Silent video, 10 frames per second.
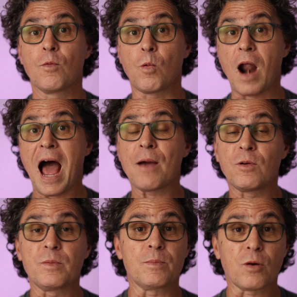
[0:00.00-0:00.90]
where I
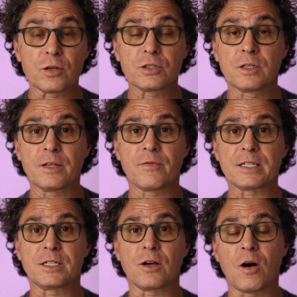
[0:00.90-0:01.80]
will be personally
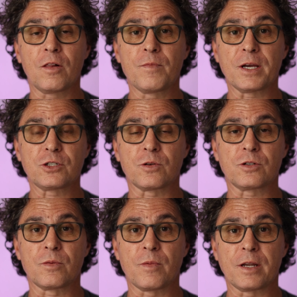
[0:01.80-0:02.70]
investing all of my
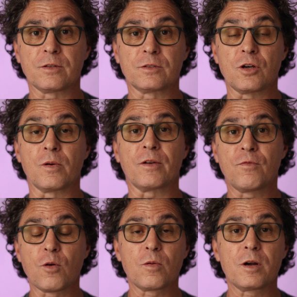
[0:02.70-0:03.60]
short-term rentals going
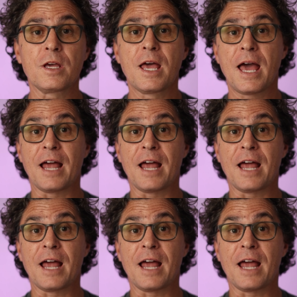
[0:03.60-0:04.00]
forward.